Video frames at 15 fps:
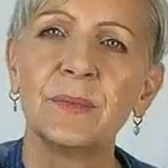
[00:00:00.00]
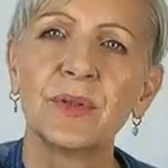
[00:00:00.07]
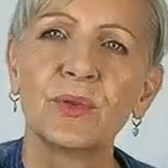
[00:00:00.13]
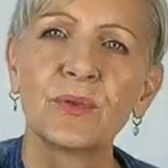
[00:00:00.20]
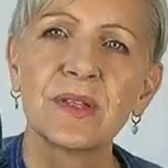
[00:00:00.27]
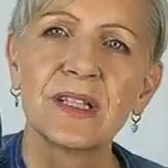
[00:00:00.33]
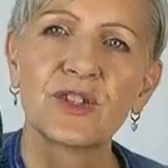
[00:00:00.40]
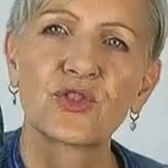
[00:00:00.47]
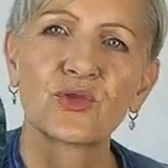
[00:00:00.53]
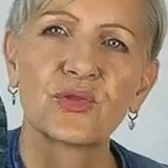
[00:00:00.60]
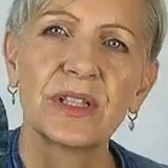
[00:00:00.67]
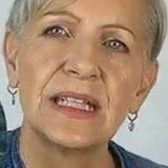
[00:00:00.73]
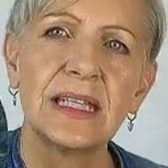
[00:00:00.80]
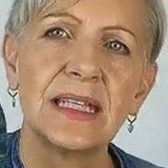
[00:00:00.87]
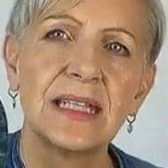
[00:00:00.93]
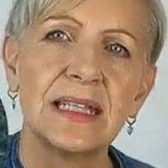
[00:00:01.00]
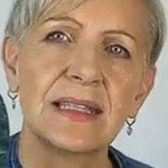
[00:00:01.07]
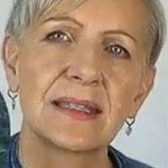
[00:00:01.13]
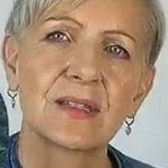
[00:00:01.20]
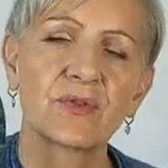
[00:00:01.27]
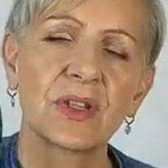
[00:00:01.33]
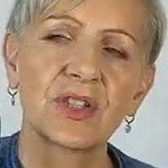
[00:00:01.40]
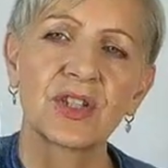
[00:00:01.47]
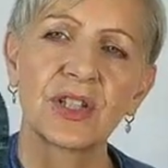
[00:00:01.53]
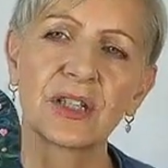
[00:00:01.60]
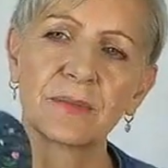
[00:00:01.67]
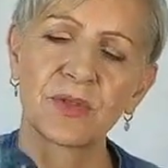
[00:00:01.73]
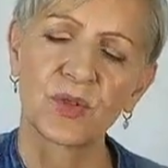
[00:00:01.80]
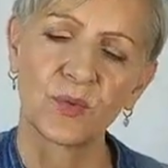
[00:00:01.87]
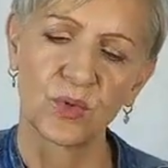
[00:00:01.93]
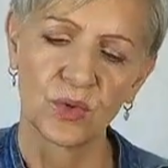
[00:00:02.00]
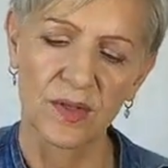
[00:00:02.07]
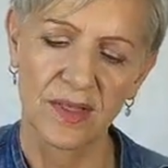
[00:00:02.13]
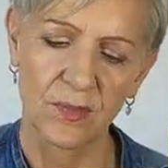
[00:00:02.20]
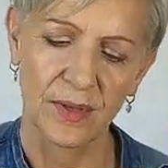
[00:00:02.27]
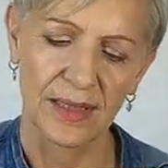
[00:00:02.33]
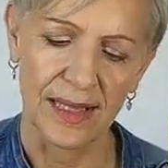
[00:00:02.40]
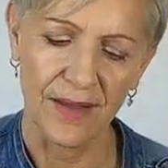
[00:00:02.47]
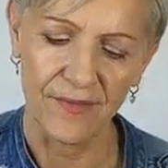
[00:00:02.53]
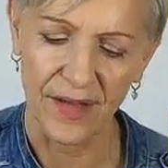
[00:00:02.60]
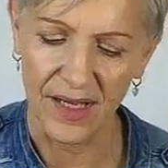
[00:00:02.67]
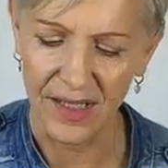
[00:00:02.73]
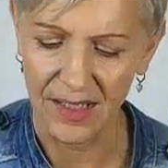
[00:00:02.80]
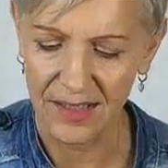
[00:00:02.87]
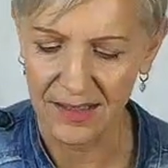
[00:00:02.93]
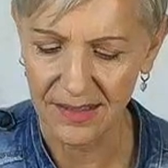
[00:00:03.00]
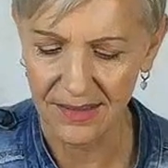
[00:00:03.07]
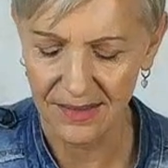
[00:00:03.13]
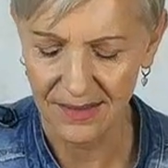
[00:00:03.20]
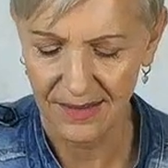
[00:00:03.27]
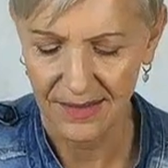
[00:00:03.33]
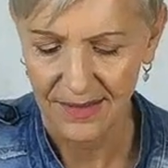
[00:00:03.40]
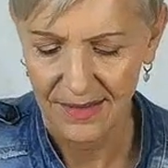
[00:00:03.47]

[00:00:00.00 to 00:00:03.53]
but all these trees stretching up towards it with love hearts.